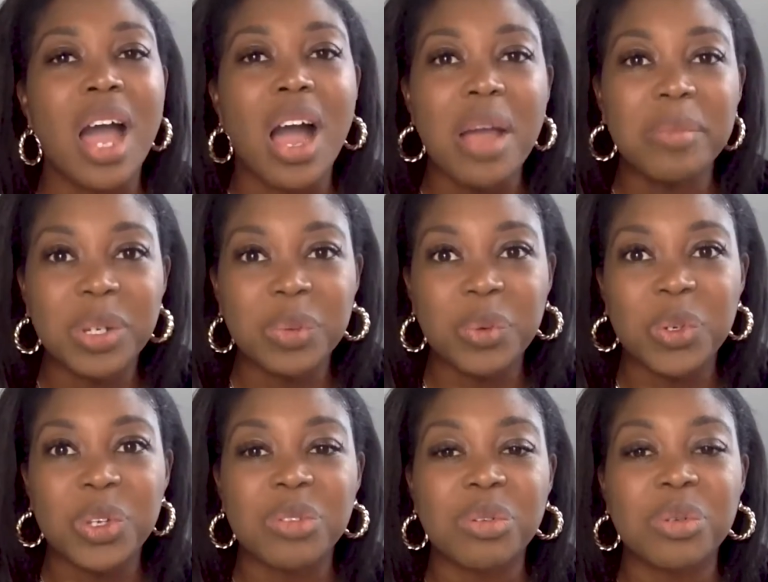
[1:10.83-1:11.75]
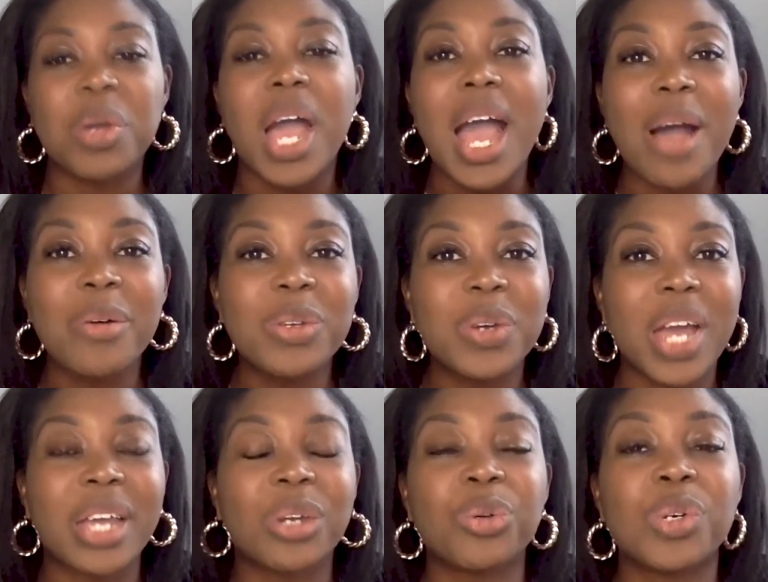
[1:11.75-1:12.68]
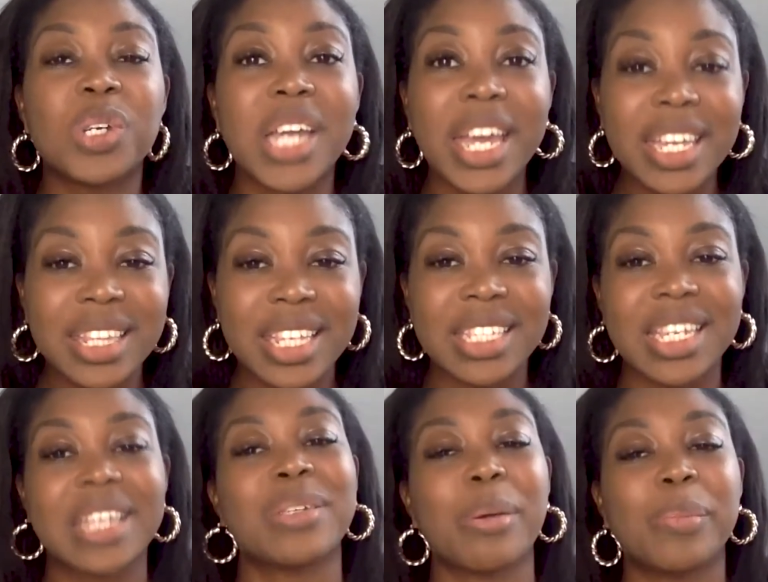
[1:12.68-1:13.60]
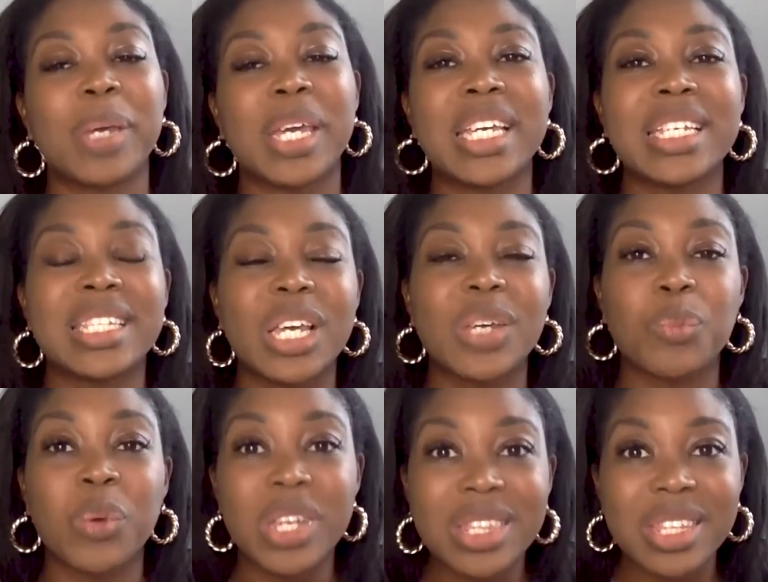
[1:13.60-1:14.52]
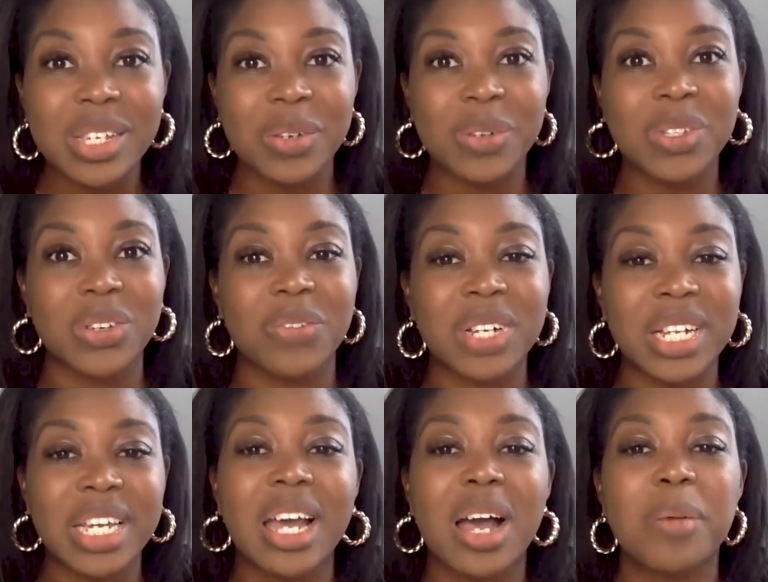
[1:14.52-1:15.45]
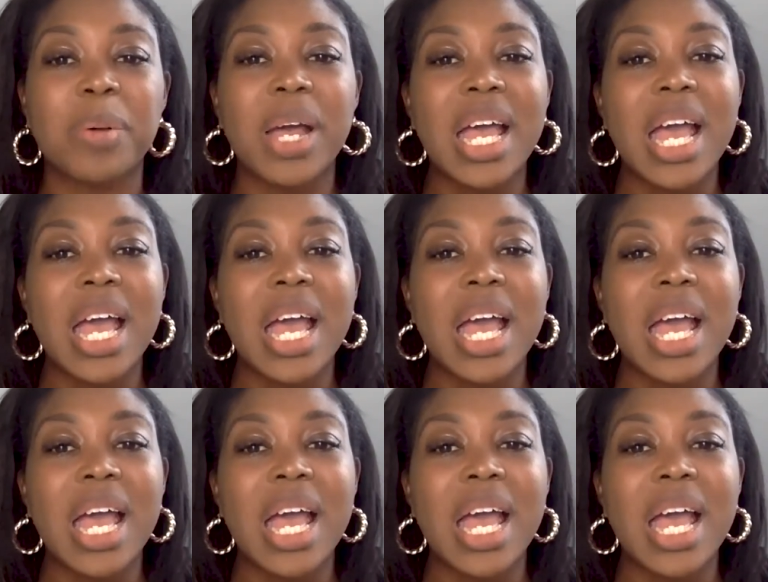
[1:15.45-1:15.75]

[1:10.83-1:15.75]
I'm I'm going to walk you through how you can create these SOPs with the use of ClickUp.